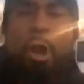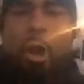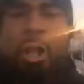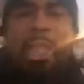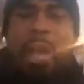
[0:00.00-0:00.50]

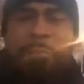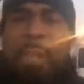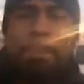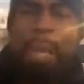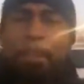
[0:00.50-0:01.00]
all
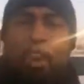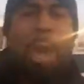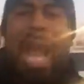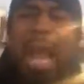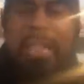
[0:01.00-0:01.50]
lovely people,
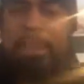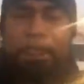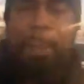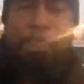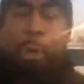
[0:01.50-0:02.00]
honest
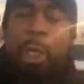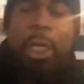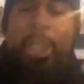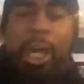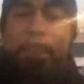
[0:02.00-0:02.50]
people,
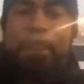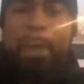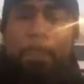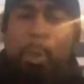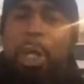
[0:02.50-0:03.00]
good
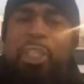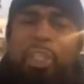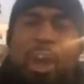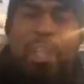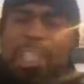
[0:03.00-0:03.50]
people,
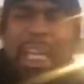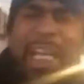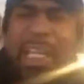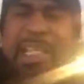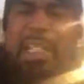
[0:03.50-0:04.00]
start
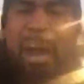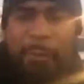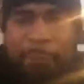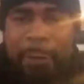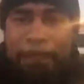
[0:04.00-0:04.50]
seeing yourself
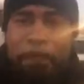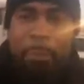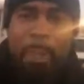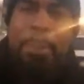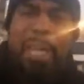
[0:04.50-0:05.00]

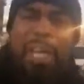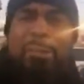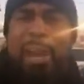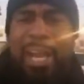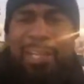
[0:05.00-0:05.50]
being
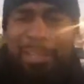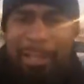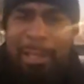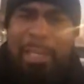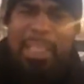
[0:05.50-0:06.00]
great,
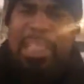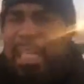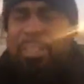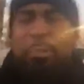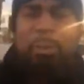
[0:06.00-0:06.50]
because
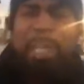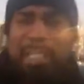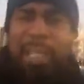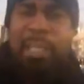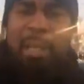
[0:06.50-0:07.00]
that's the
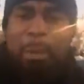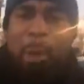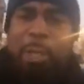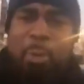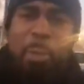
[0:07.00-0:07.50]
reason
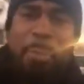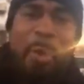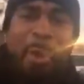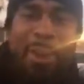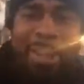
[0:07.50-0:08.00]
why you were
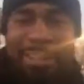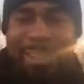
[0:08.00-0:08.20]
born.